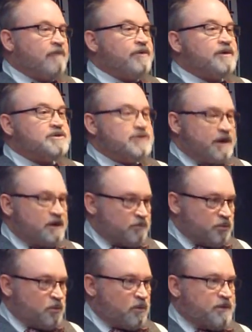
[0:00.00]
Every
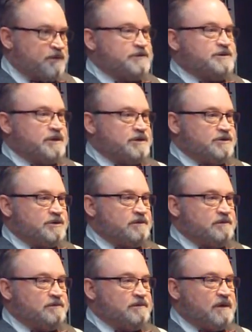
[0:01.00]
charitable
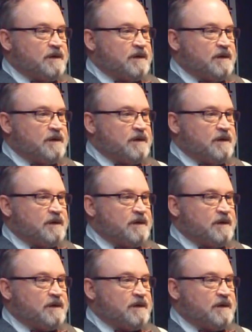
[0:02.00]
organization